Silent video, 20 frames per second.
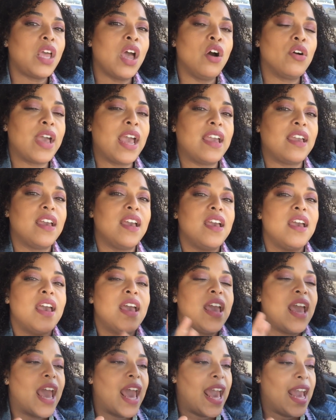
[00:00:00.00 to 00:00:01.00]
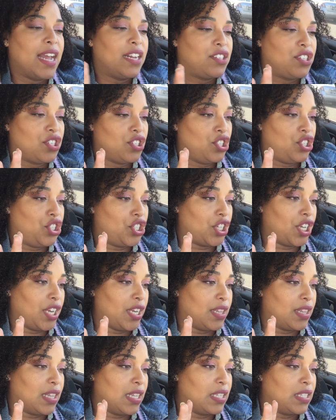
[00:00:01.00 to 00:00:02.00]
Okay, H
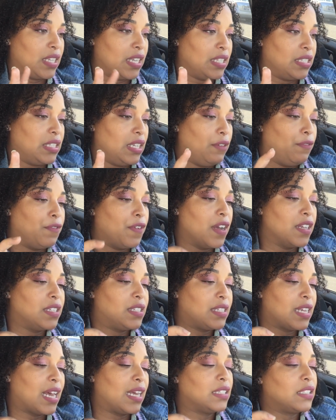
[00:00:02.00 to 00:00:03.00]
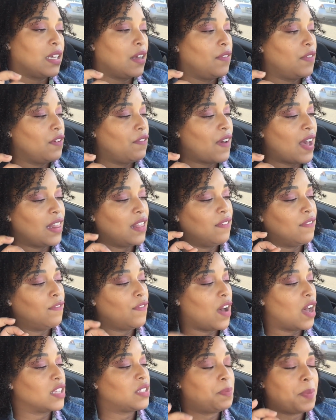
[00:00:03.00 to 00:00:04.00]
G. This is the fun size of the Violet
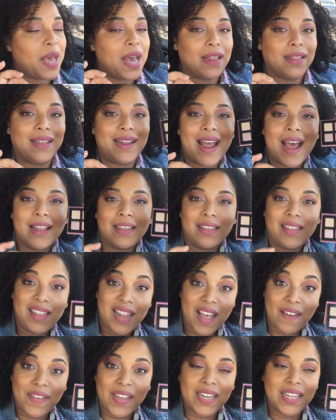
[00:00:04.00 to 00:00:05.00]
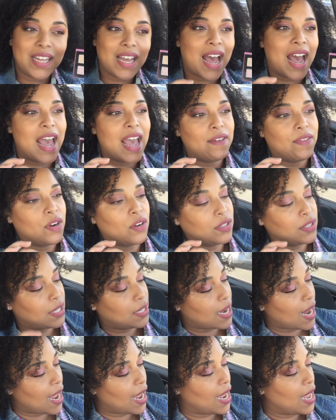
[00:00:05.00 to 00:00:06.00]
Voss palette. I love it. I have it on
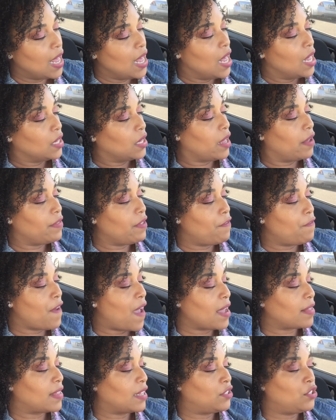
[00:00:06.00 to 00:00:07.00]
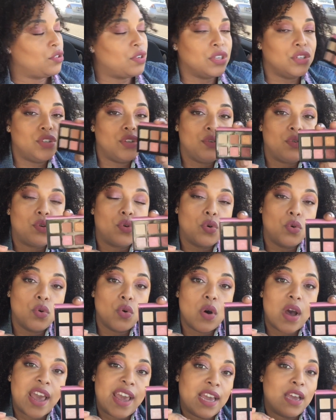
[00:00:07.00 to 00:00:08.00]
today. Love the fact that you can do
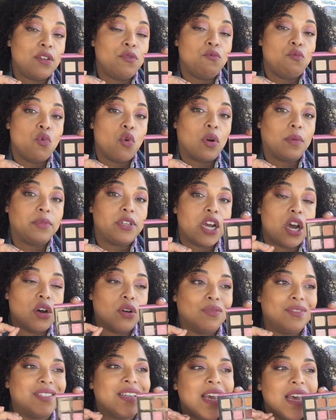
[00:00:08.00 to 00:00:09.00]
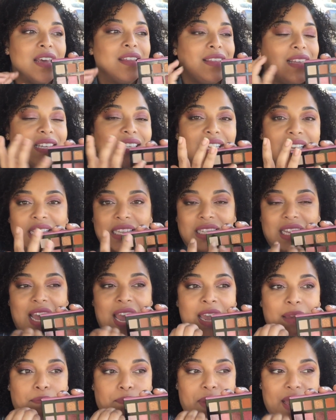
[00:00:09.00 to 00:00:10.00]
cool and warm tones. This is
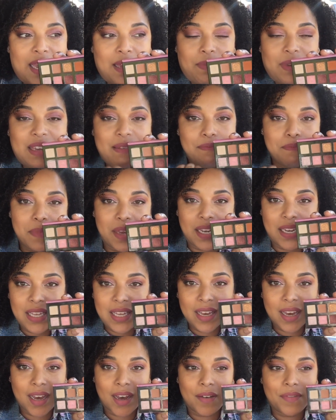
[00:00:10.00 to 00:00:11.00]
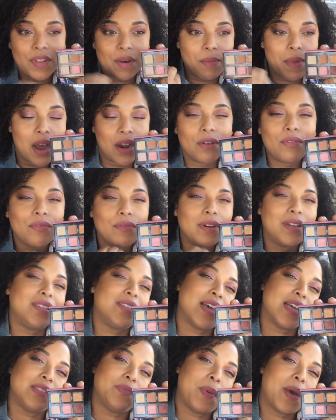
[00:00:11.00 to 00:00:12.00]
a baby mini of the Modern
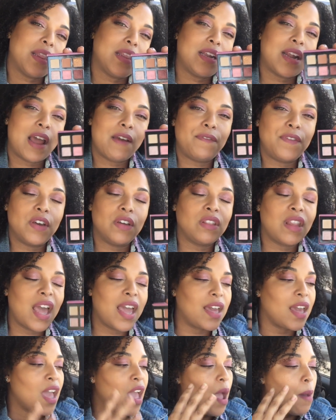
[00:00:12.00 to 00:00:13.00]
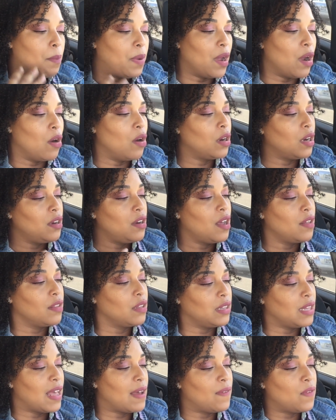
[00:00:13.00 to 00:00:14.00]
Renaissance palette, I feel like, but on
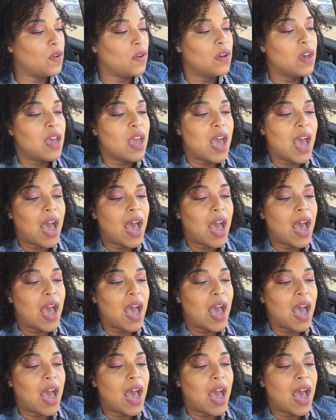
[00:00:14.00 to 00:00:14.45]
another level.